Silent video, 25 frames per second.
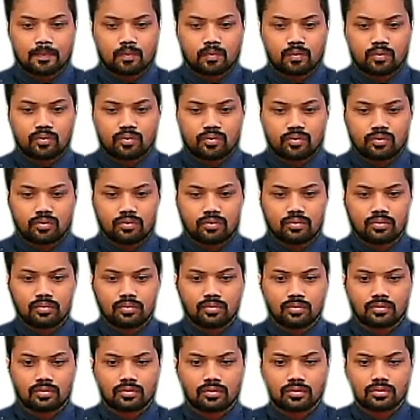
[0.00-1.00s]

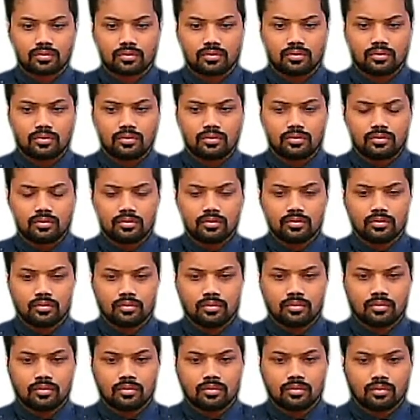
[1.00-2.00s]

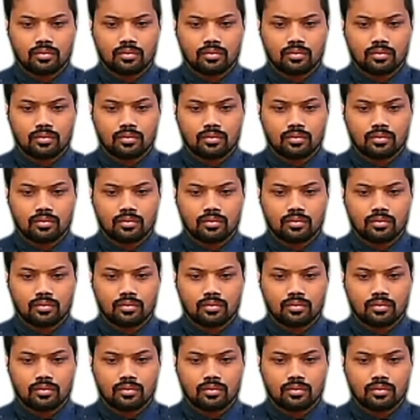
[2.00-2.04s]
(no one is talking)